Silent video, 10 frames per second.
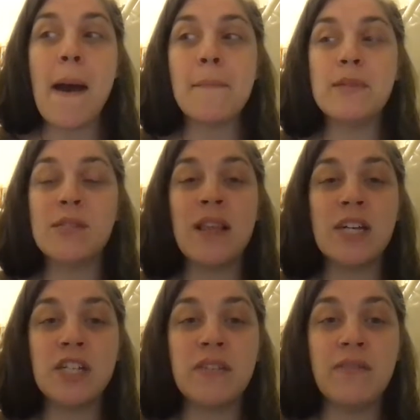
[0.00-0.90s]
so that
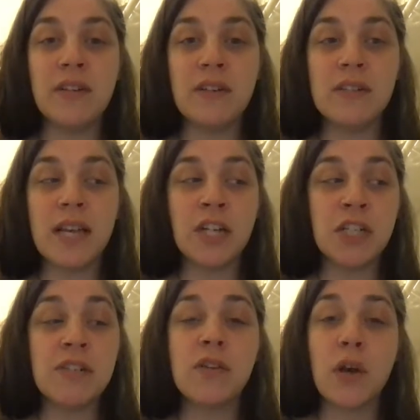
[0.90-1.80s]
she feels like
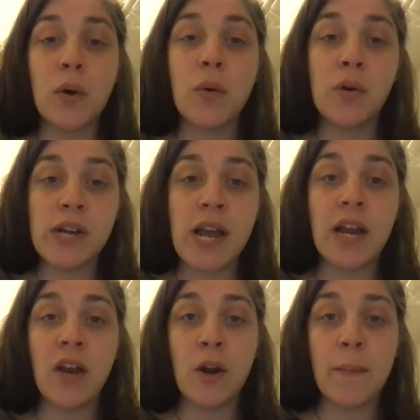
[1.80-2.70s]
she's
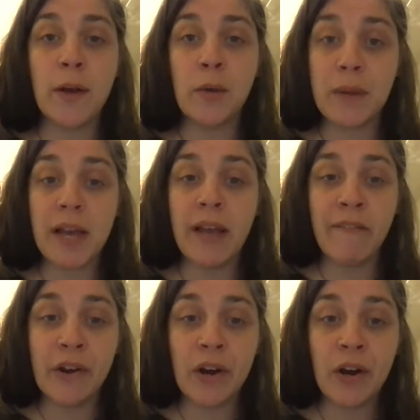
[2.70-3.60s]
co-creating her better
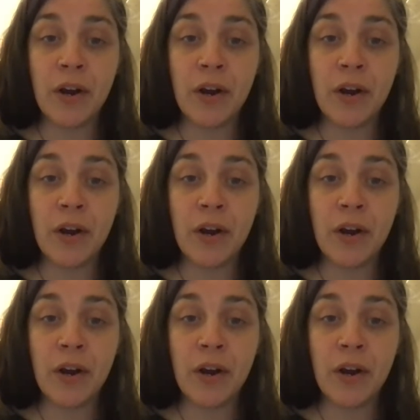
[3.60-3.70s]
behavior,